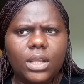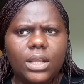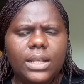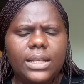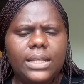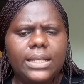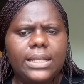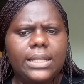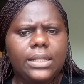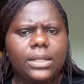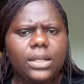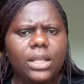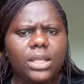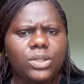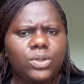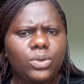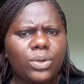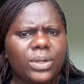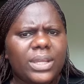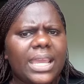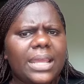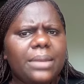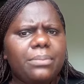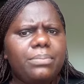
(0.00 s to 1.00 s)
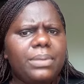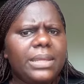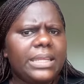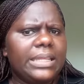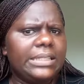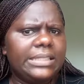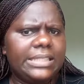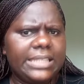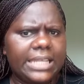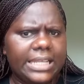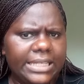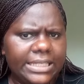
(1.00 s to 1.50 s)
be
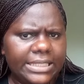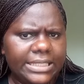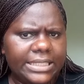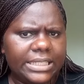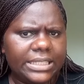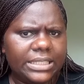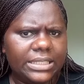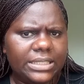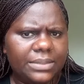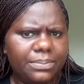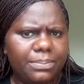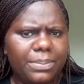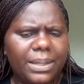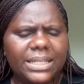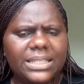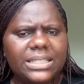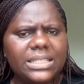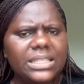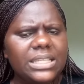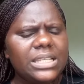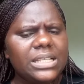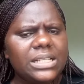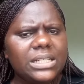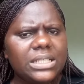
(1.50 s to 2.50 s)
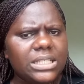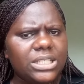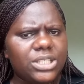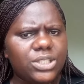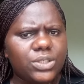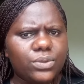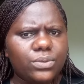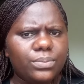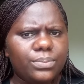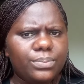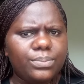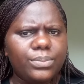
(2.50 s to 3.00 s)
intelligent, but
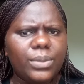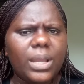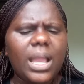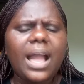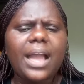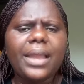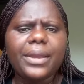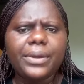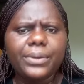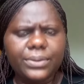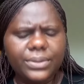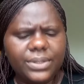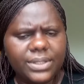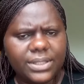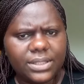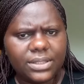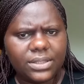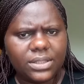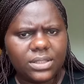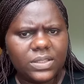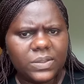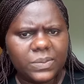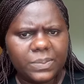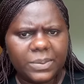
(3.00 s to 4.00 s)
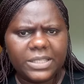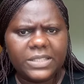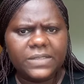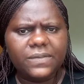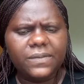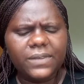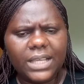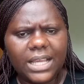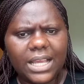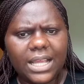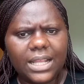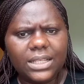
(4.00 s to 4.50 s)
IELTS
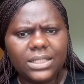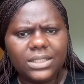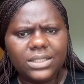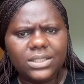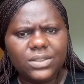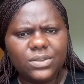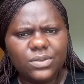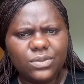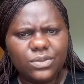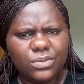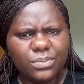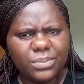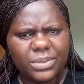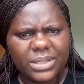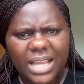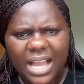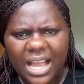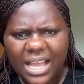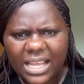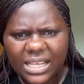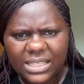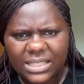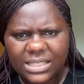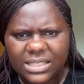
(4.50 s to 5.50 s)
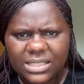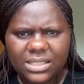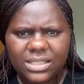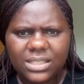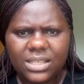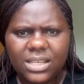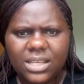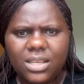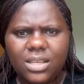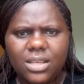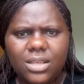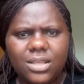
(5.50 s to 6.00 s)
specifically, will be hard.
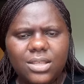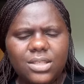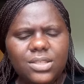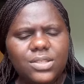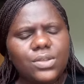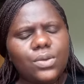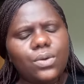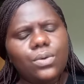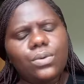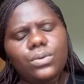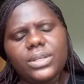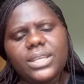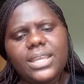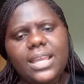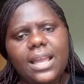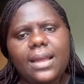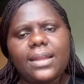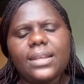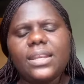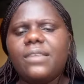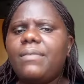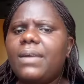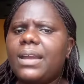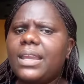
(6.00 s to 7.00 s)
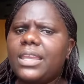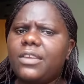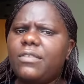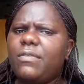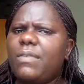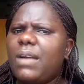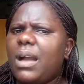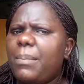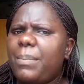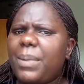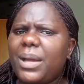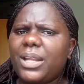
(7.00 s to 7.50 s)
So yeah, never
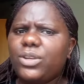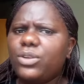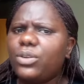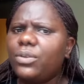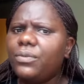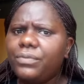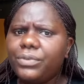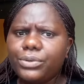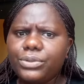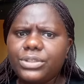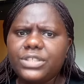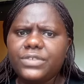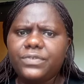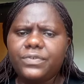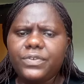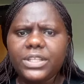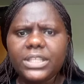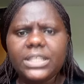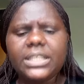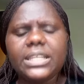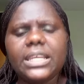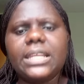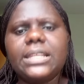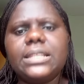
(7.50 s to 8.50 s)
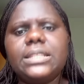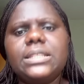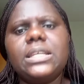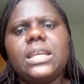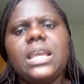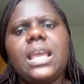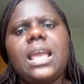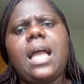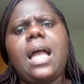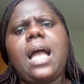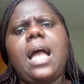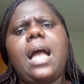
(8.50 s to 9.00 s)
give up and don't feel defeated.
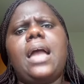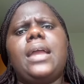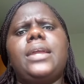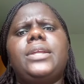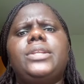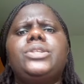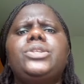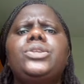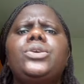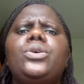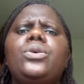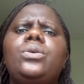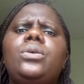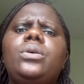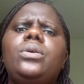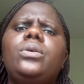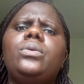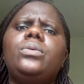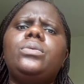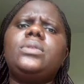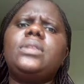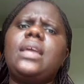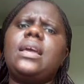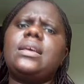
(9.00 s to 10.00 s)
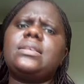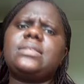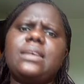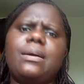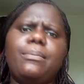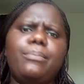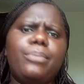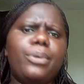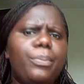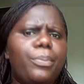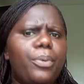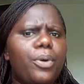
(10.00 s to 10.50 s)
I know there are
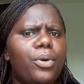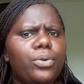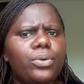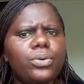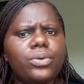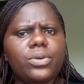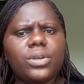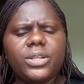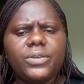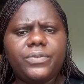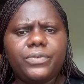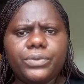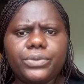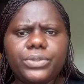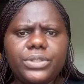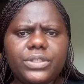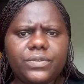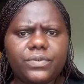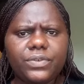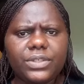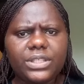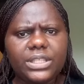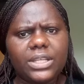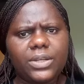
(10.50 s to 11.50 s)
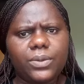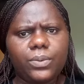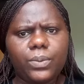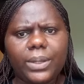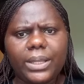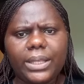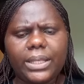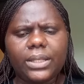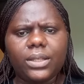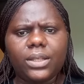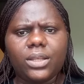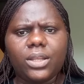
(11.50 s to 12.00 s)
some people who really feel defeated
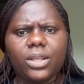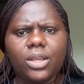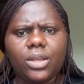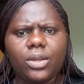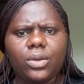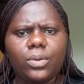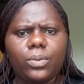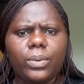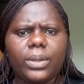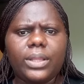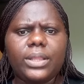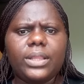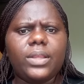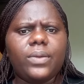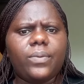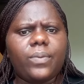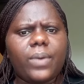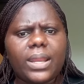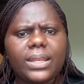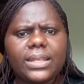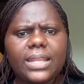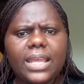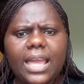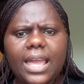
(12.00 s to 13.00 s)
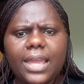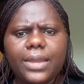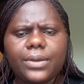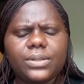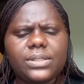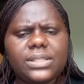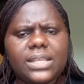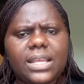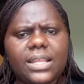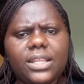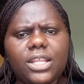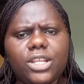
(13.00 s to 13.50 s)
when they write the
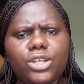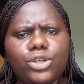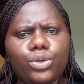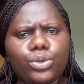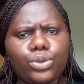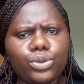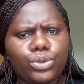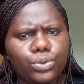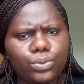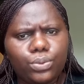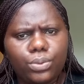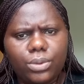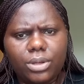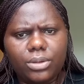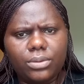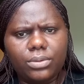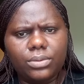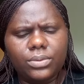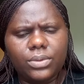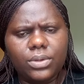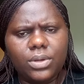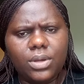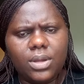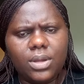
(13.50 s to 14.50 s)
IELTS and they don't do well.